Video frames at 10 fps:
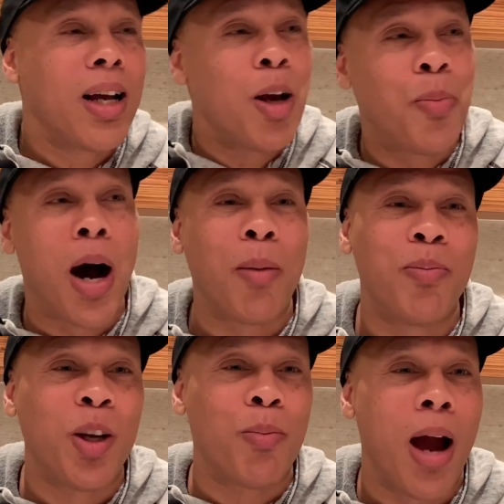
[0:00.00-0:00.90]
Hip
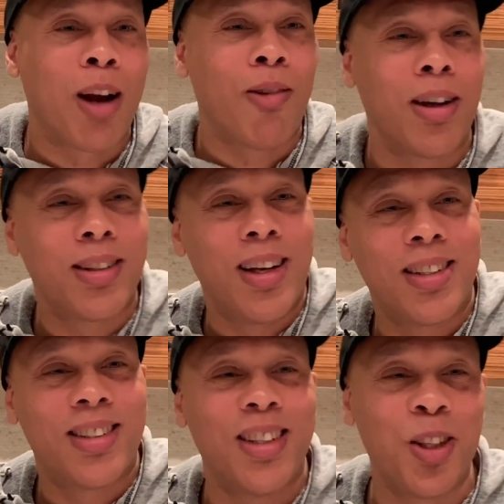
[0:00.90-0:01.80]
hop, background
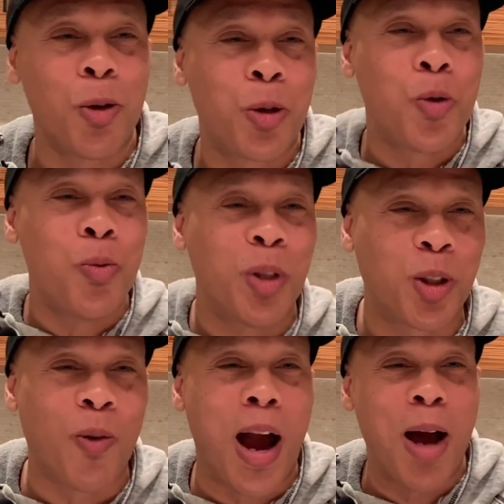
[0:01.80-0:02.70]
dances, scuba
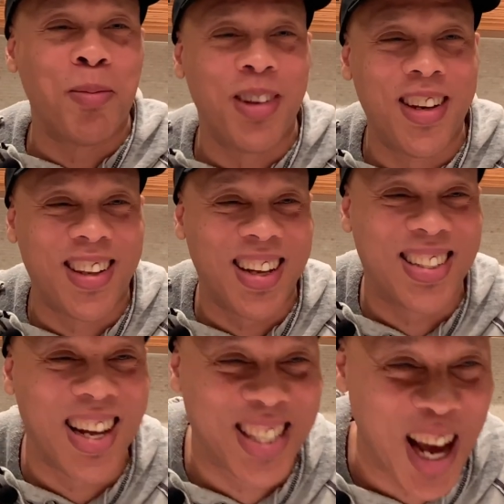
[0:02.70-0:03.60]
scrap, like
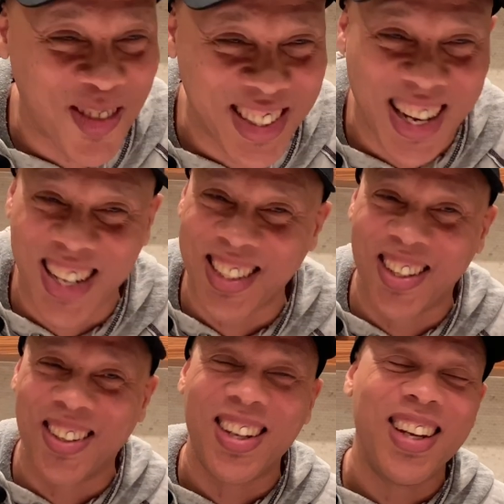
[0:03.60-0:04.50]
that type of
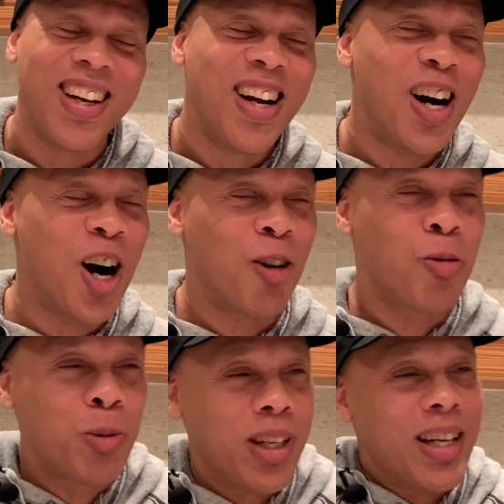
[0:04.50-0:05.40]
dance,
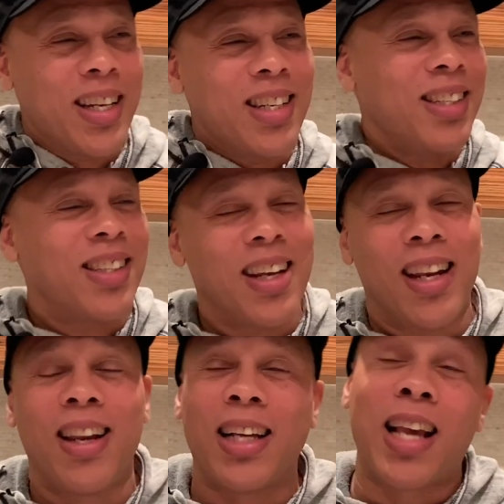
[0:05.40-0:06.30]
routines,
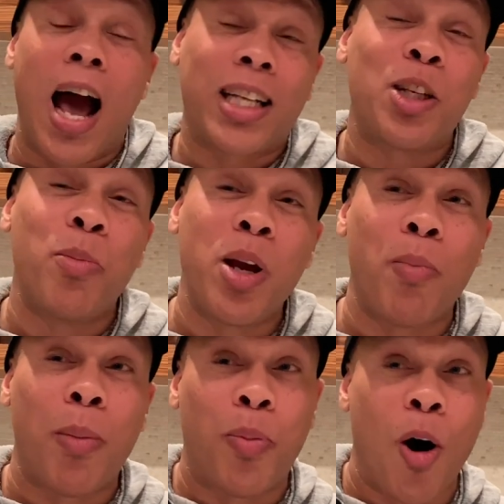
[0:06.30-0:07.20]
and that's how I actually made
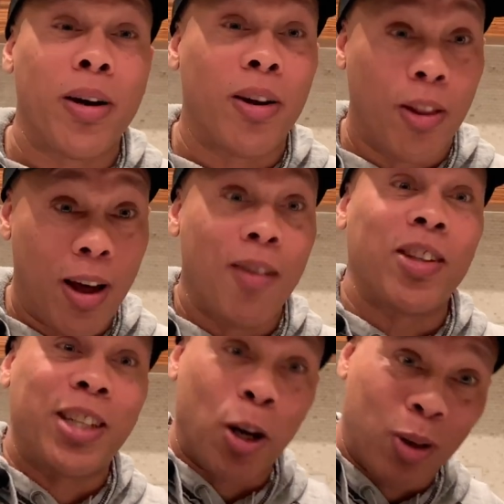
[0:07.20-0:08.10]
my partner that I have a
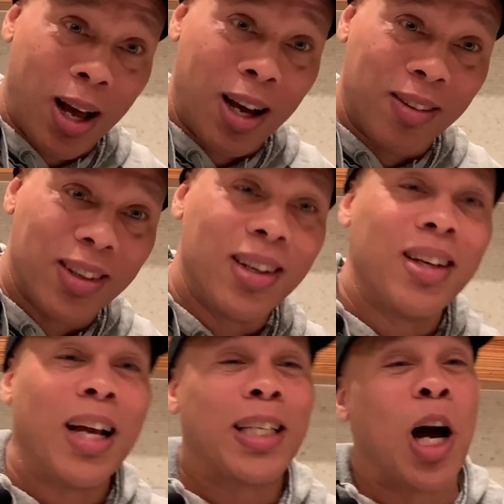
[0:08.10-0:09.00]
Channel Live.
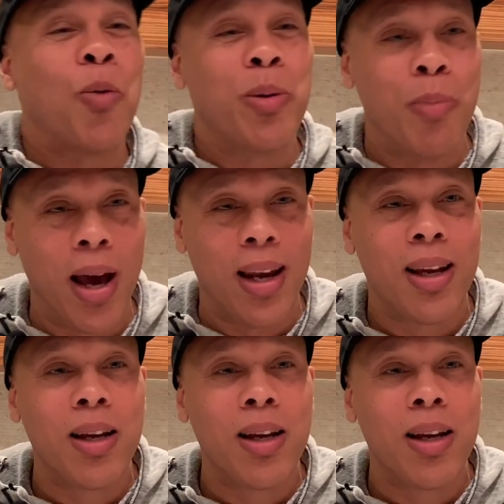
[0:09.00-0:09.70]
That's how we met,